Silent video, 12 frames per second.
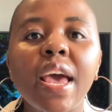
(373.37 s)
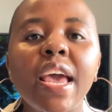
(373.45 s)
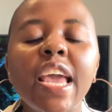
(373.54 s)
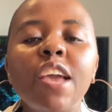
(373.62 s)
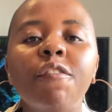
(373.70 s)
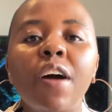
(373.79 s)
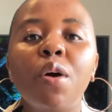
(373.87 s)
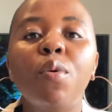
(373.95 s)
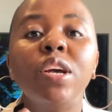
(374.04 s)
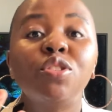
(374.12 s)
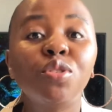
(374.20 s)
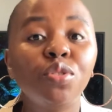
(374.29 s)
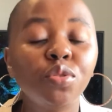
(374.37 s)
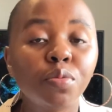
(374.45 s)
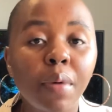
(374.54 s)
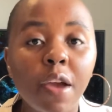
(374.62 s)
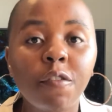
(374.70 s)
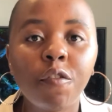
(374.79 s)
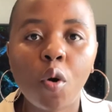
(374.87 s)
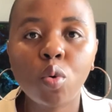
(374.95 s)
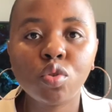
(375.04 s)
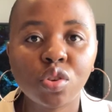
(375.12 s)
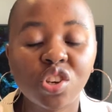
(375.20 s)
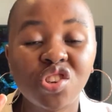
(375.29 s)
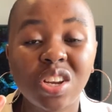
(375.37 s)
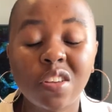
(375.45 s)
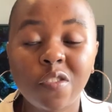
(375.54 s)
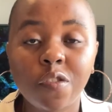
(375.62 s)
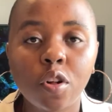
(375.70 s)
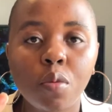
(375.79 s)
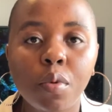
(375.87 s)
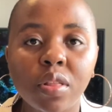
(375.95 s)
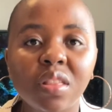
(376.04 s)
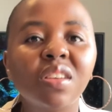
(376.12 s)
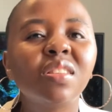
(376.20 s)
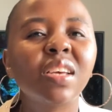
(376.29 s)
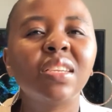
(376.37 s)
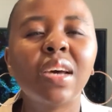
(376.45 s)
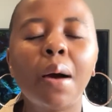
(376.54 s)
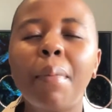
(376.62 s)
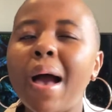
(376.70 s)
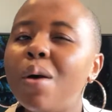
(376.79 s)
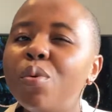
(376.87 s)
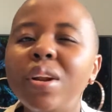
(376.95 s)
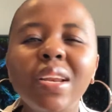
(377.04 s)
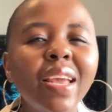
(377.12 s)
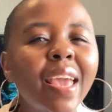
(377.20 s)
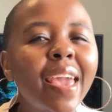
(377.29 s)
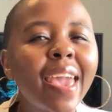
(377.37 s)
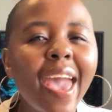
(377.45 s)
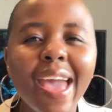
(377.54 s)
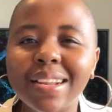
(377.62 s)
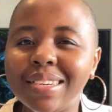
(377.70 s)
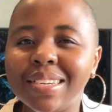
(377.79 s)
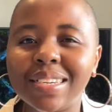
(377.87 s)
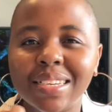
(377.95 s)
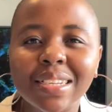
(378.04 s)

If I were to use my phone to actually film on this setup, I wouldn't get